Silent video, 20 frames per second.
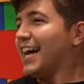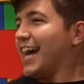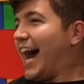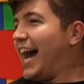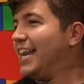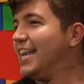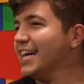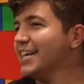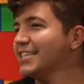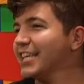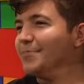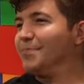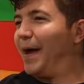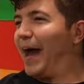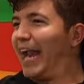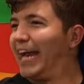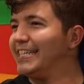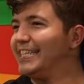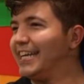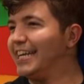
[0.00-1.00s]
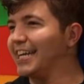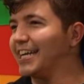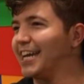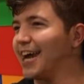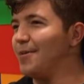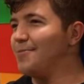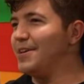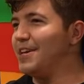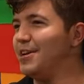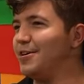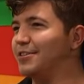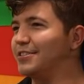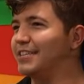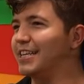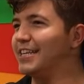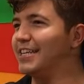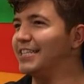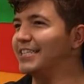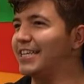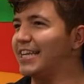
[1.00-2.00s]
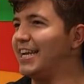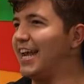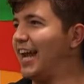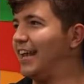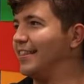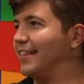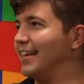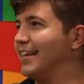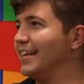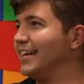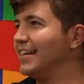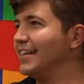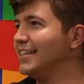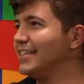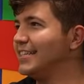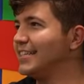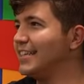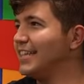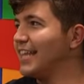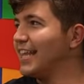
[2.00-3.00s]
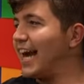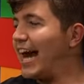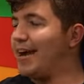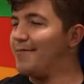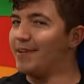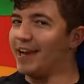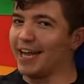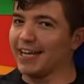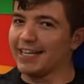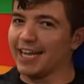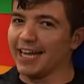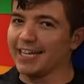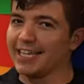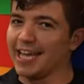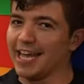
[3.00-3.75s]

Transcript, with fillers: I knew it was a bad idea to come to Houston to see Nathan. I mean, I, I